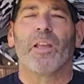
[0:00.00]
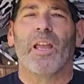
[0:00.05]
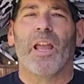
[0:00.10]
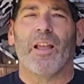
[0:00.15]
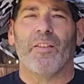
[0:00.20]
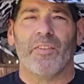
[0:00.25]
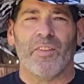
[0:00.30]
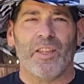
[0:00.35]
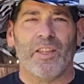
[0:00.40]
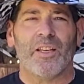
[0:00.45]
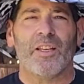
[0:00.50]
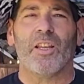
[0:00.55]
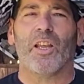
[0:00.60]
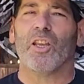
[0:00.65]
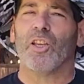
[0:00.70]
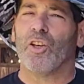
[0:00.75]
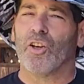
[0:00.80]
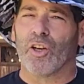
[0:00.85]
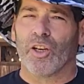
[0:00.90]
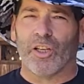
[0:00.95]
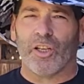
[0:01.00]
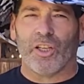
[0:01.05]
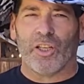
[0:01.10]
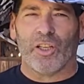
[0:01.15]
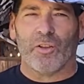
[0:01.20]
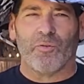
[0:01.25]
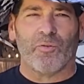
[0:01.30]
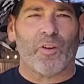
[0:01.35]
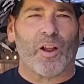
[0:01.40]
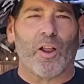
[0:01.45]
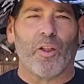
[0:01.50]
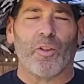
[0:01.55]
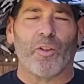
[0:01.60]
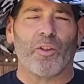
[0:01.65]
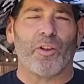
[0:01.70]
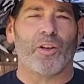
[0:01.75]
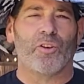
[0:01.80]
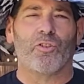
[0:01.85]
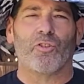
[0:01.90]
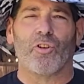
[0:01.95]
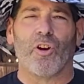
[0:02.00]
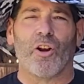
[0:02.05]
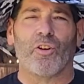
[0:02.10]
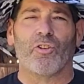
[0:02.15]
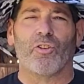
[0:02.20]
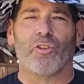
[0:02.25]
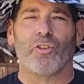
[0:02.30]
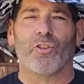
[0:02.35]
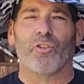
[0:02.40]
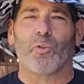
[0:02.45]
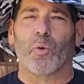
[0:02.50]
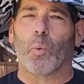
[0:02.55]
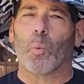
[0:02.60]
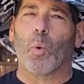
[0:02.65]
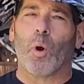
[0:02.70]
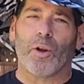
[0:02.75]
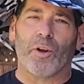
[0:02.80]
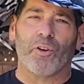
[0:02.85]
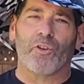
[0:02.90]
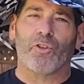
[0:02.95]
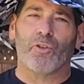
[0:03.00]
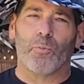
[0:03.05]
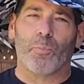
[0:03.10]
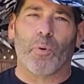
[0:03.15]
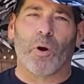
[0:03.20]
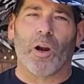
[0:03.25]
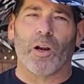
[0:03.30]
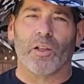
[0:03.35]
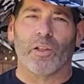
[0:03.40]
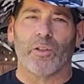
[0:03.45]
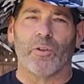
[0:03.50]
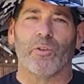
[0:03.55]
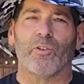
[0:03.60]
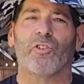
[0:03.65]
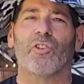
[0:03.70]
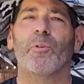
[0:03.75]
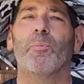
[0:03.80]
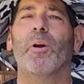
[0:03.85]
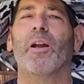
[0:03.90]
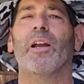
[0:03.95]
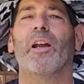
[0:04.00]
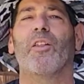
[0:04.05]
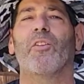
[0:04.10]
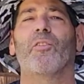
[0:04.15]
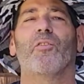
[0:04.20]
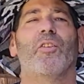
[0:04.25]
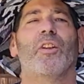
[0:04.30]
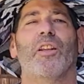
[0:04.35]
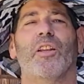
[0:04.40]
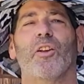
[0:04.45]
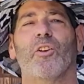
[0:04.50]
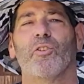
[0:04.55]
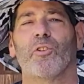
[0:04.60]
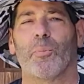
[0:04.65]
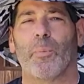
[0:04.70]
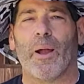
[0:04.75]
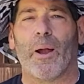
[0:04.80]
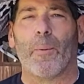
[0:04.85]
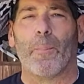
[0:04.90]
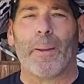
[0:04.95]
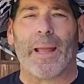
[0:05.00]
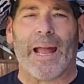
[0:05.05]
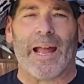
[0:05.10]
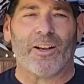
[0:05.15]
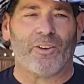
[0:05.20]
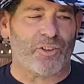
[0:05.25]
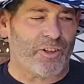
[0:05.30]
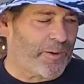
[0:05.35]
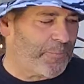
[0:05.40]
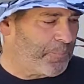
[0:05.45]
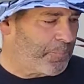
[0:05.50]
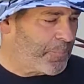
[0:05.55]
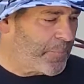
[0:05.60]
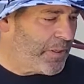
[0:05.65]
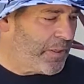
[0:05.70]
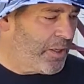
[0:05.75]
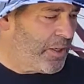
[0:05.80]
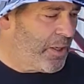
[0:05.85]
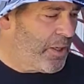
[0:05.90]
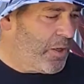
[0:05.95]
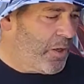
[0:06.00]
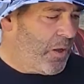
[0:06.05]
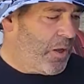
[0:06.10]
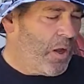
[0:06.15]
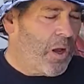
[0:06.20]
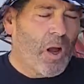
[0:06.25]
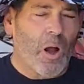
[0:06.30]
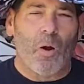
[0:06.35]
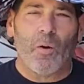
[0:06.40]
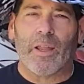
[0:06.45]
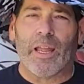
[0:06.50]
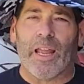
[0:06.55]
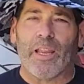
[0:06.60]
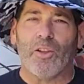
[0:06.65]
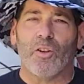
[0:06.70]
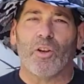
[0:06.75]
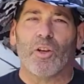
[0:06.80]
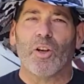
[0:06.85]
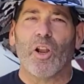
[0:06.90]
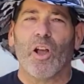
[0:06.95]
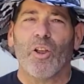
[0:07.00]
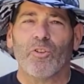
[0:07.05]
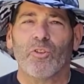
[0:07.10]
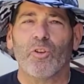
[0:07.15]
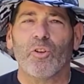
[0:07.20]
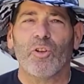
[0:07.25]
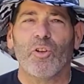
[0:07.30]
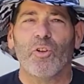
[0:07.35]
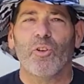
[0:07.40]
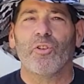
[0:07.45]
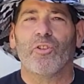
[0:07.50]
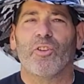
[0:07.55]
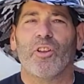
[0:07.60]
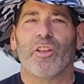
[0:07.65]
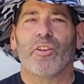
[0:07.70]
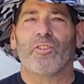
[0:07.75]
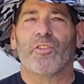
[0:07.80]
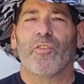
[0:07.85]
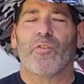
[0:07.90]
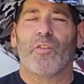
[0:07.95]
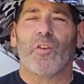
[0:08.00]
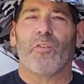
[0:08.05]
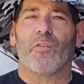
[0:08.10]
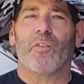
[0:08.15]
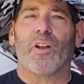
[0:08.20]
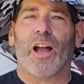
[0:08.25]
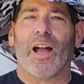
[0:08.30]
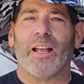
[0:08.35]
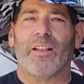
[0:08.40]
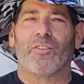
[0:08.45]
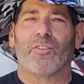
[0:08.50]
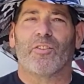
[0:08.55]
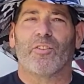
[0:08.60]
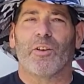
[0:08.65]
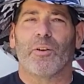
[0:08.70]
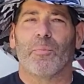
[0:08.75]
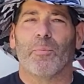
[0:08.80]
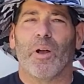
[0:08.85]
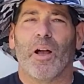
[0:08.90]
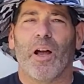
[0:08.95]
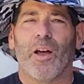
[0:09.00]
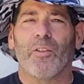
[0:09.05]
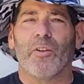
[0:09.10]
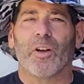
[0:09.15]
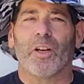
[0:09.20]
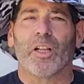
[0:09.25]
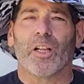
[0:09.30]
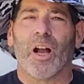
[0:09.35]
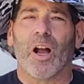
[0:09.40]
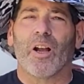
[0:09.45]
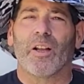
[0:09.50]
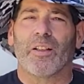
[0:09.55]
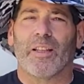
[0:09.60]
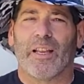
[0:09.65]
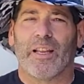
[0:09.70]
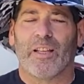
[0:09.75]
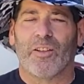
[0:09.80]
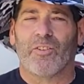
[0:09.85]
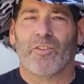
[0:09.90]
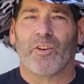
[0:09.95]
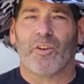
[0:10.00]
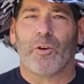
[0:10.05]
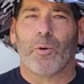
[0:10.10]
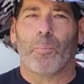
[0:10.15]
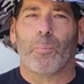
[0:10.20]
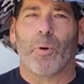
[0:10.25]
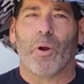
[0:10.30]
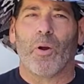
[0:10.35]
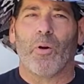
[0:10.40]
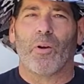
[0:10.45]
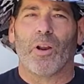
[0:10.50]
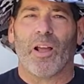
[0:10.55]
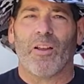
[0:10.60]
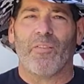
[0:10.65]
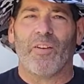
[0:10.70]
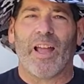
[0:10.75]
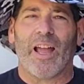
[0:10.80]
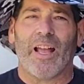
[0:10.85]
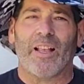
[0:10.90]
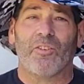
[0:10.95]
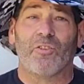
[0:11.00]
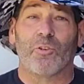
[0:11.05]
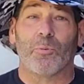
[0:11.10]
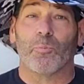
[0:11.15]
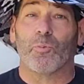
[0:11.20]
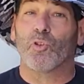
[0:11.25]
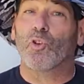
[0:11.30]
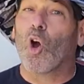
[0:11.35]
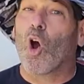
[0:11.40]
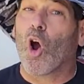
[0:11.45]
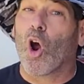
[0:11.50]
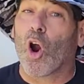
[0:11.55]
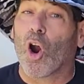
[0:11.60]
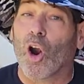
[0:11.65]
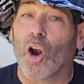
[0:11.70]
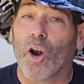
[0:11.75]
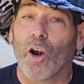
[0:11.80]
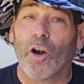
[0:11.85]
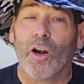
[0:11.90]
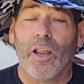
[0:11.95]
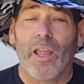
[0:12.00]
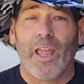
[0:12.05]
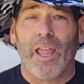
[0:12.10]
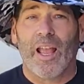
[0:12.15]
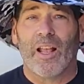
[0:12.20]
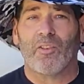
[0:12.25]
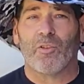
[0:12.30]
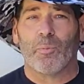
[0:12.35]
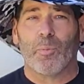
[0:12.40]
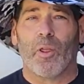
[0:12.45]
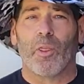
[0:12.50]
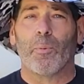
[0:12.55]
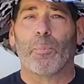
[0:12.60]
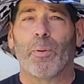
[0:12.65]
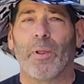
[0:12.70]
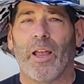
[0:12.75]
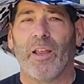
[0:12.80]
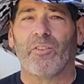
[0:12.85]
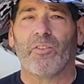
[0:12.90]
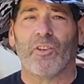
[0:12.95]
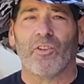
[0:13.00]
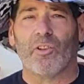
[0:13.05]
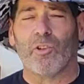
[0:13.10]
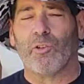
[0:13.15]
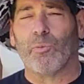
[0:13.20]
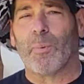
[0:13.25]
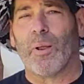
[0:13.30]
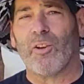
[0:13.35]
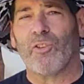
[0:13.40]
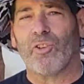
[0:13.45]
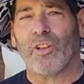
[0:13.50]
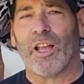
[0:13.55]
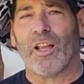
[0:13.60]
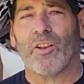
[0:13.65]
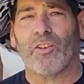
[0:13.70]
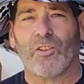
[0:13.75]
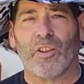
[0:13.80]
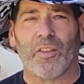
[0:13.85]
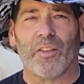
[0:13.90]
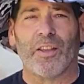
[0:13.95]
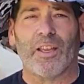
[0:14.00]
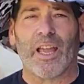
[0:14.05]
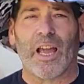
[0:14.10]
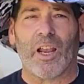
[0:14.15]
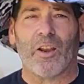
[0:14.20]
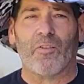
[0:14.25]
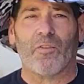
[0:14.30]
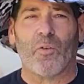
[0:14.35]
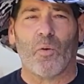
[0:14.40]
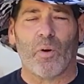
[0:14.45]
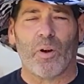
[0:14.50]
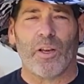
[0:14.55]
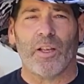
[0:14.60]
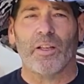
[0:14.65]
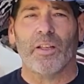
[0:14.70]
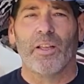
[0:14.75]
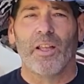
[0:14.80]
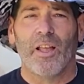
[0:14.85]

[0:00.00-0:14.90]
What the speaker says: And then you're going to follow the instructions for 1 or 2 part glue. See my other videos about patching. Okay, you can also use this if you've got some other gunk that gets on your boat. I've had some tar and some other places, especially out of Southern California.